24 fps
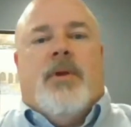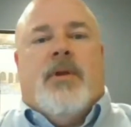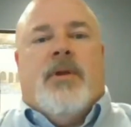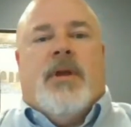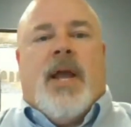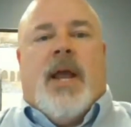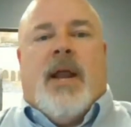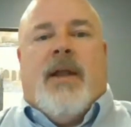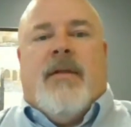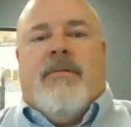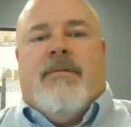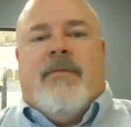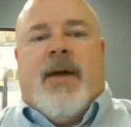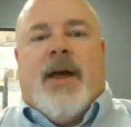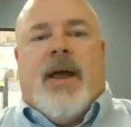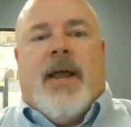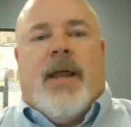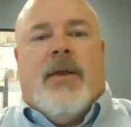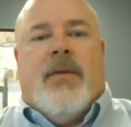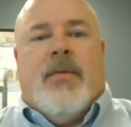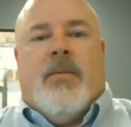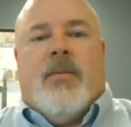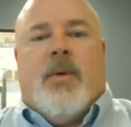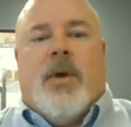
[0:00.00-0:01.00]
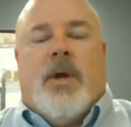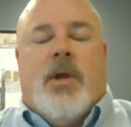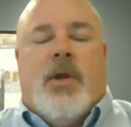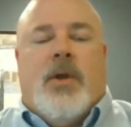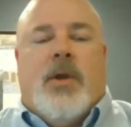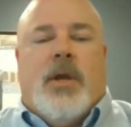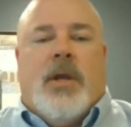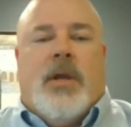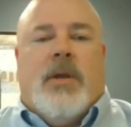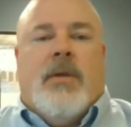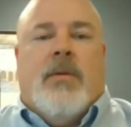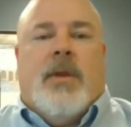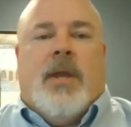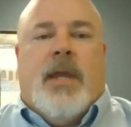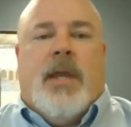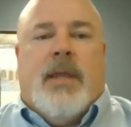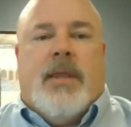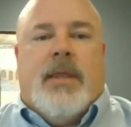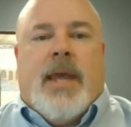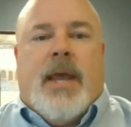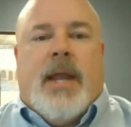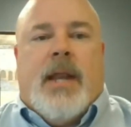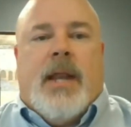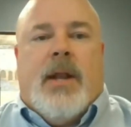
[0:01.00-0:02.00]
you to kind of find where you can
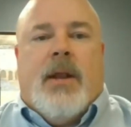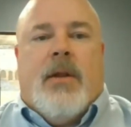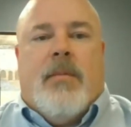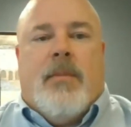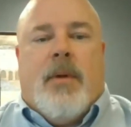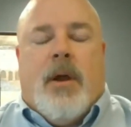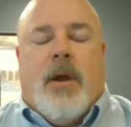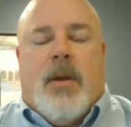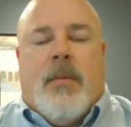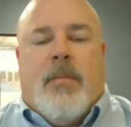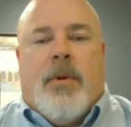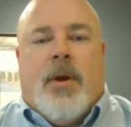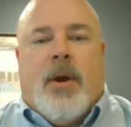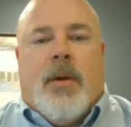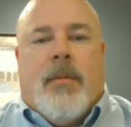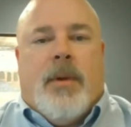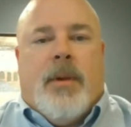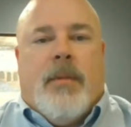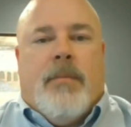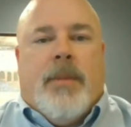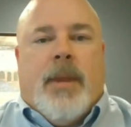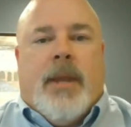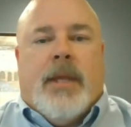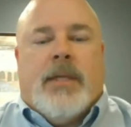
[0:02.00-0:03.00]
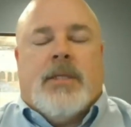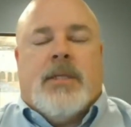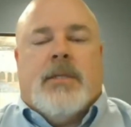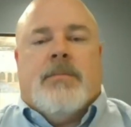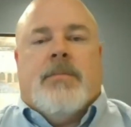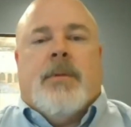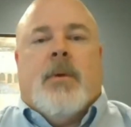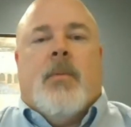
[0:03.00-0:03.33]
get that on a permanent basis.